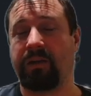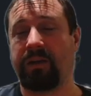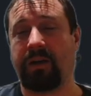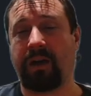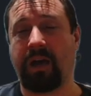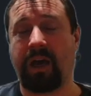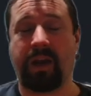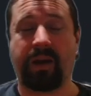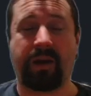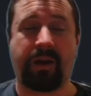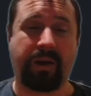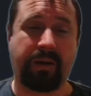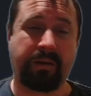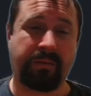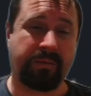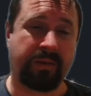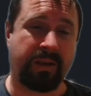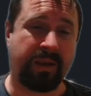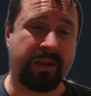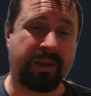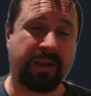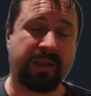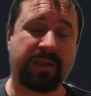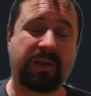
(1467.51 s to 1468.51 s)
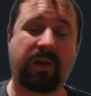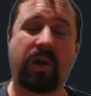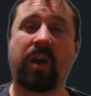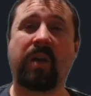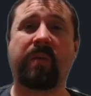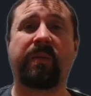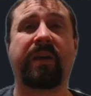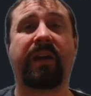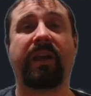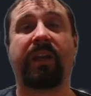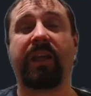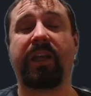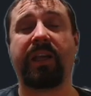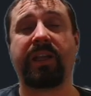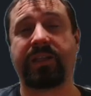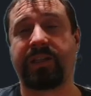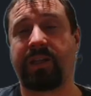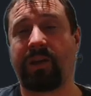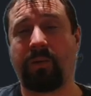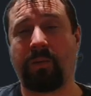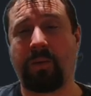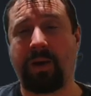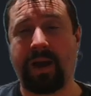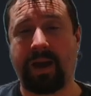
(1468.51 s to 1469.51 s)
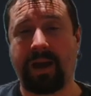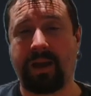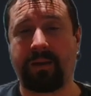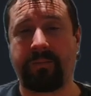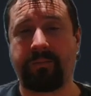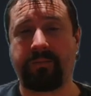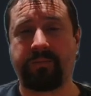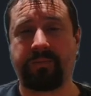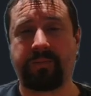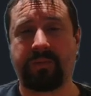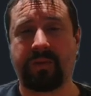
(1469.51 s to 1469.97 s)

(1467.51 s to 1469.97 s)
I don't know. There's got to be an easier way